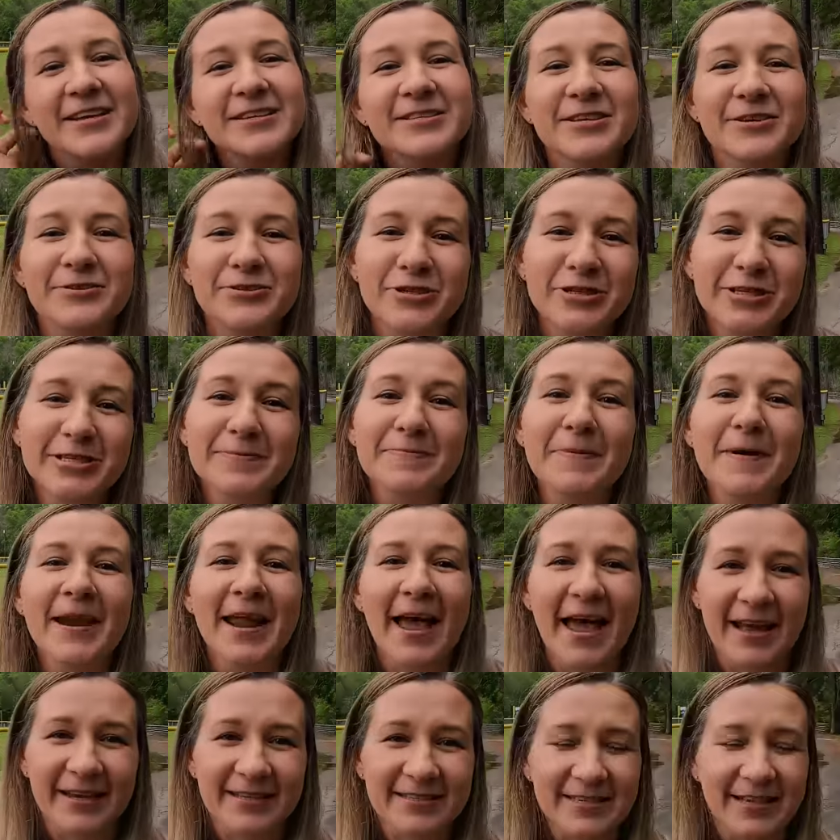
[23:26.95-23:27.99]
So she's been
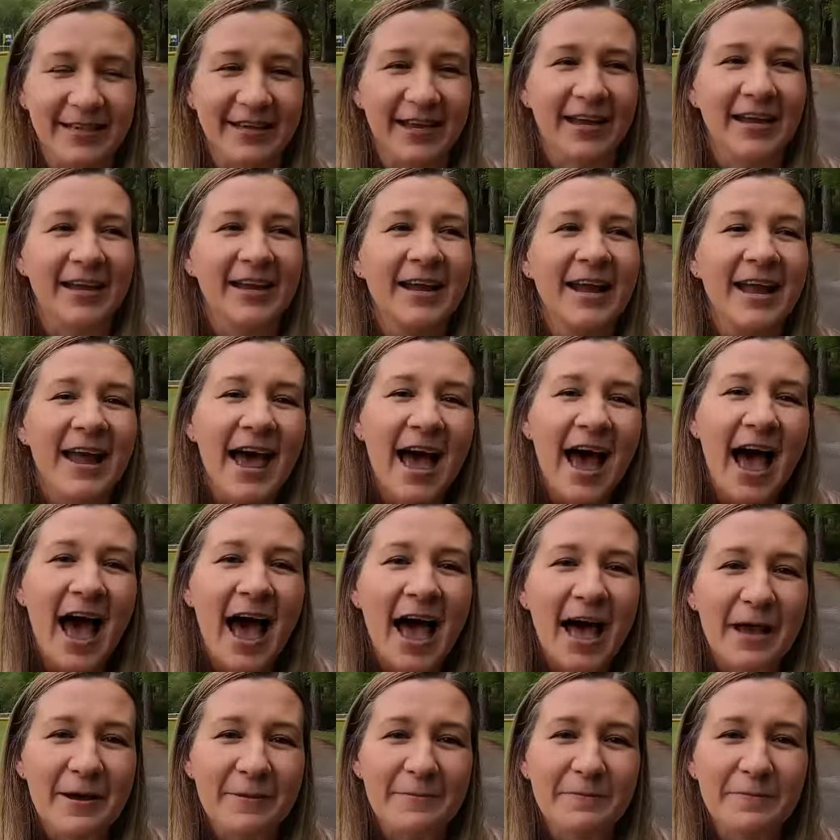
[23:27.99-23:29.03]
excellent.
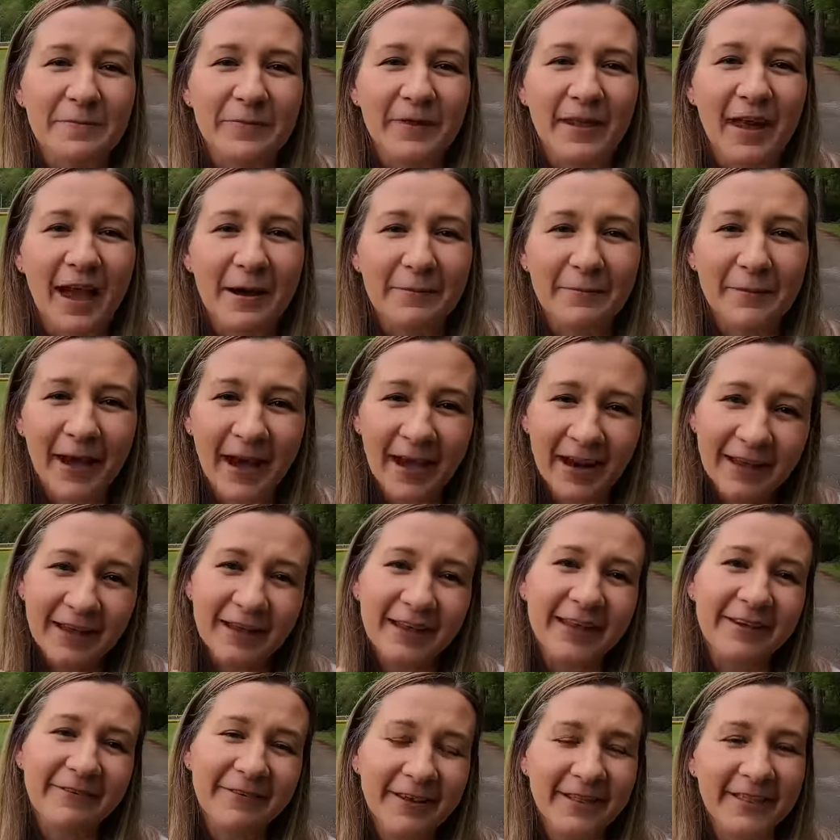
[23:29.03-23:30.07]
I'm kind of
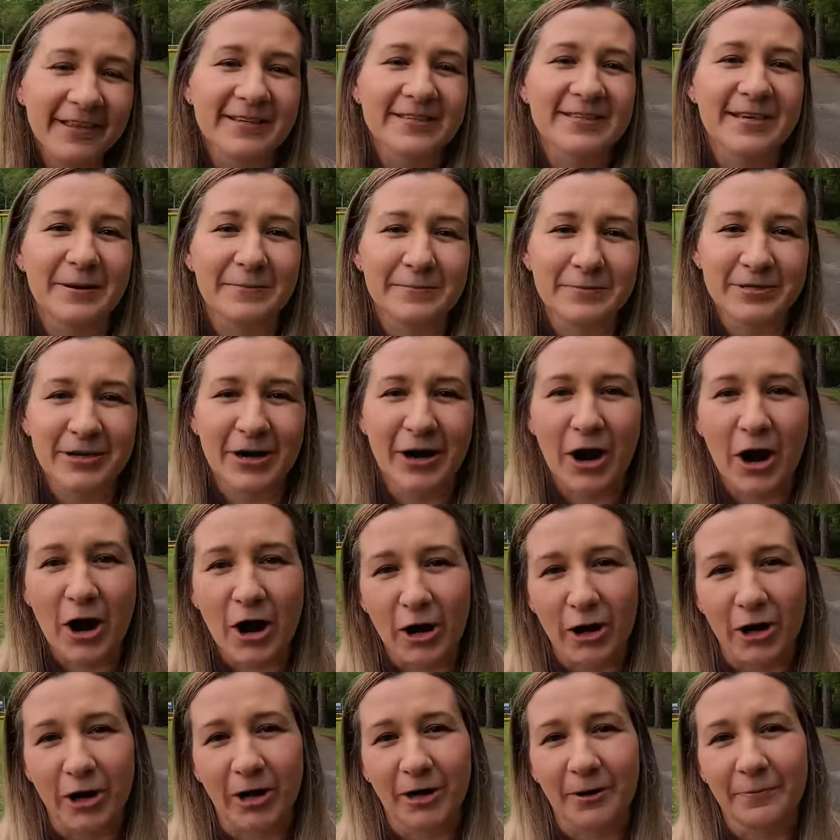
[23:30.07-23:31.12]
leaving this up to
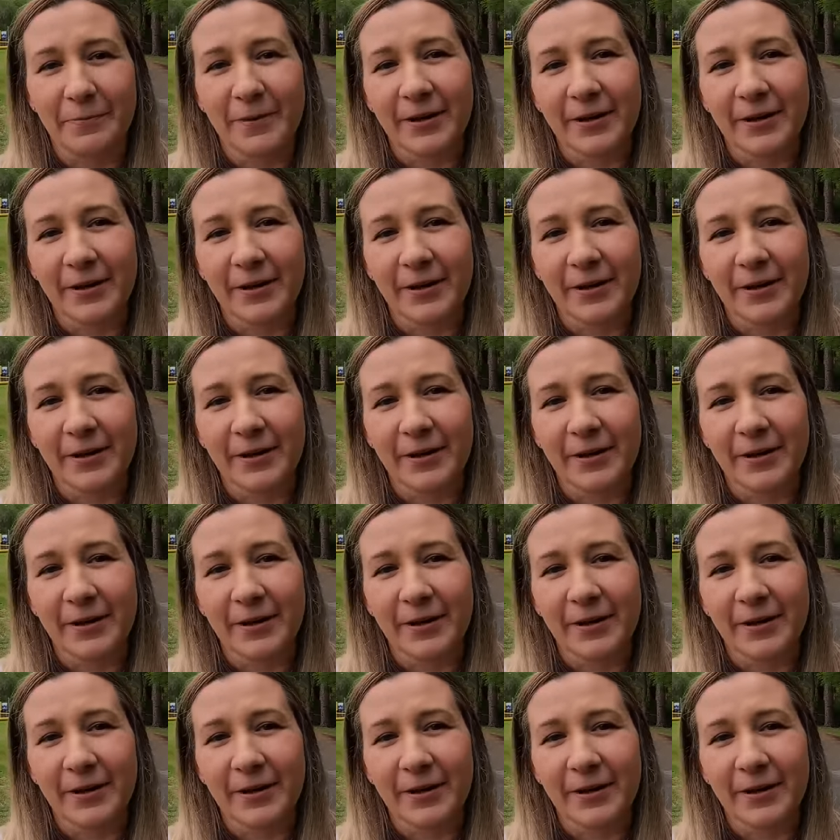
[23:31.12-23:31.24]
her,